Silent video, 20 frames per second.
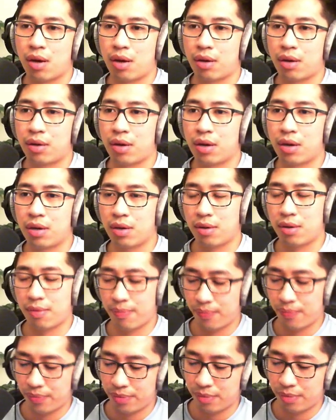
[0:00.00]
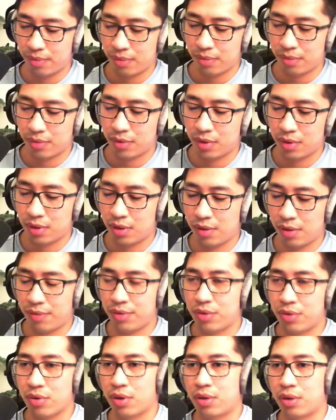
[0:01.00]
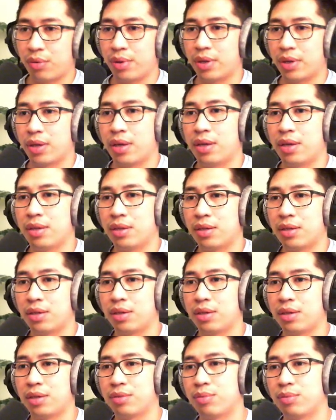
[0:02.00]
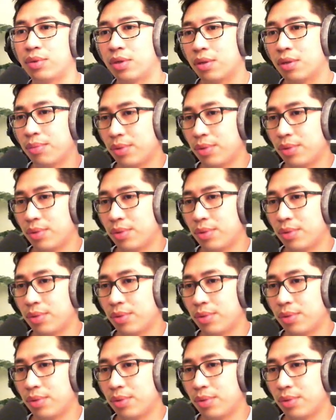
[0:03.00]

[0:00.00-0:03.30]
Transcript: kind of giving you a quick hint here is we're going to be